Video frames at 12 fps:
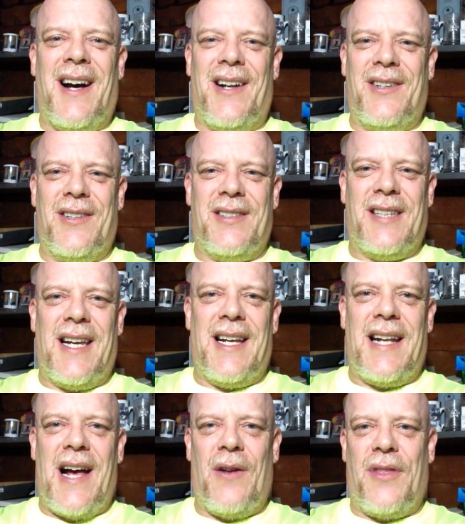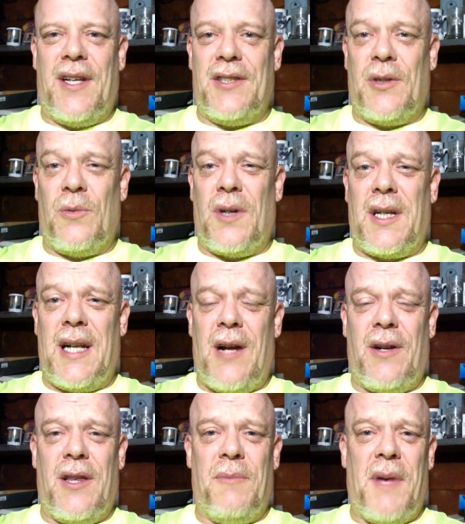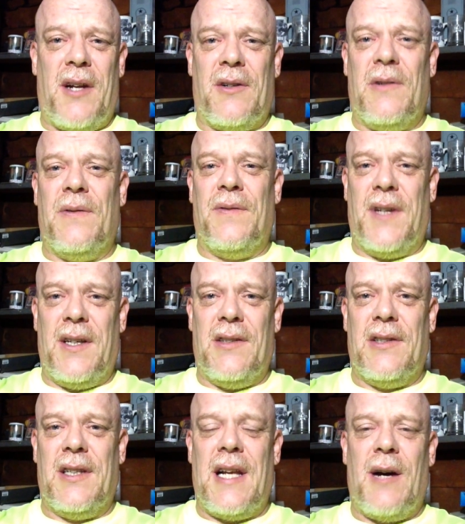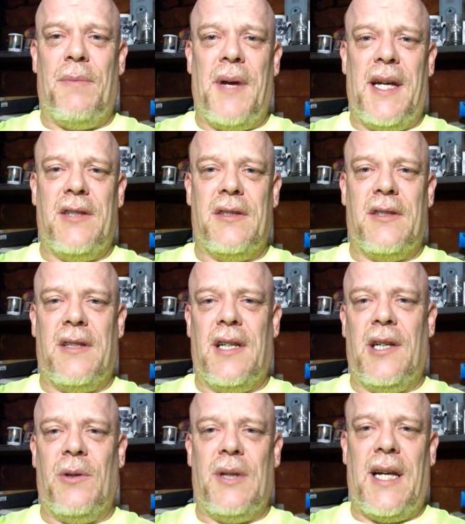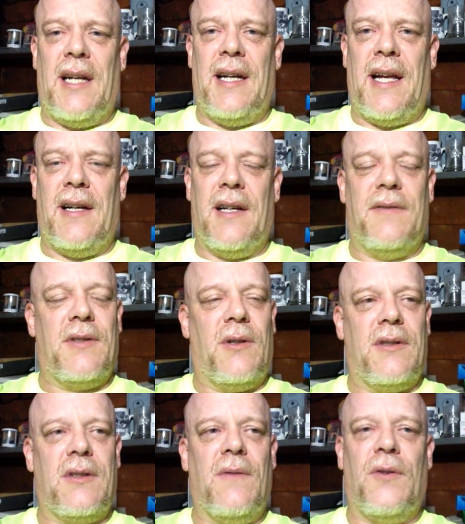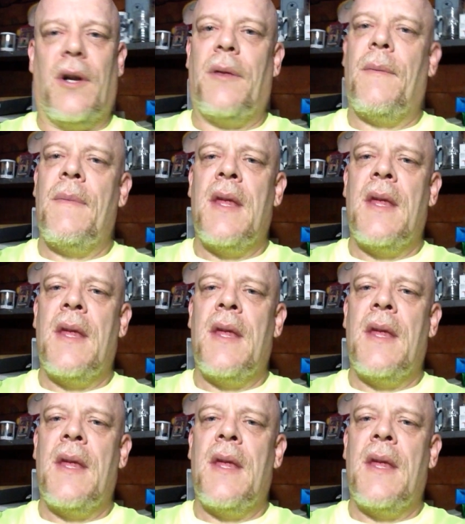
understand how things are working out in the medical field and how patients are dealing with day to day life so on and so forth